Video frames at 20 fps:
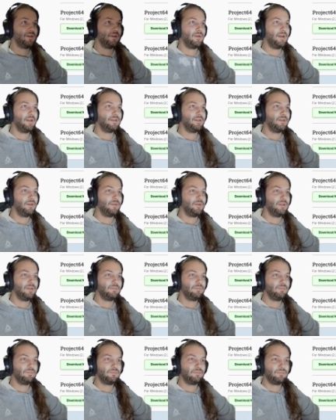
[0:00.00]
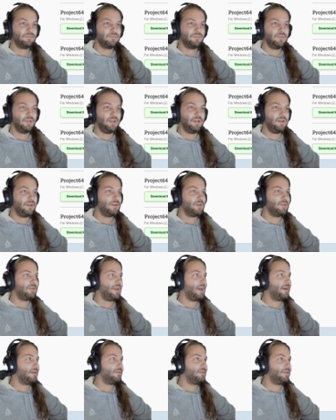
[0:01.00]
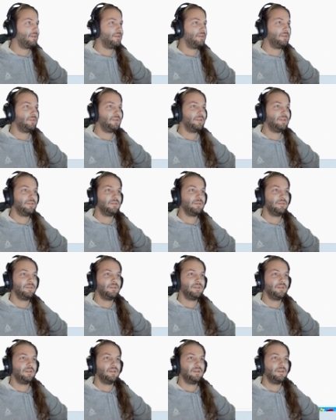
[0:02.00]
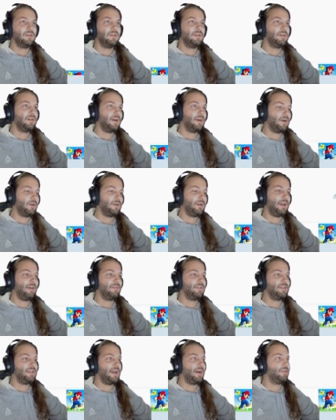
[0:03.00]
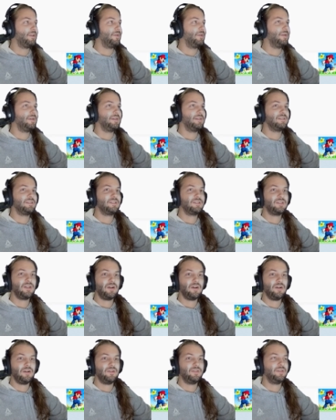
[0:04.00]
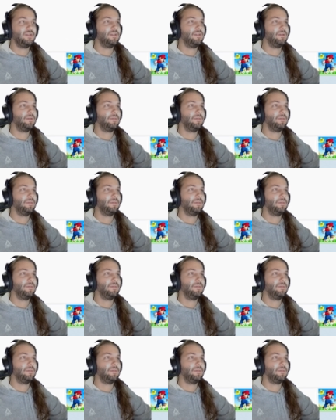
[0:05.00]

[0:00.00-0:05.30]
go ahead and go to here, download. I already have it downloaded and installed.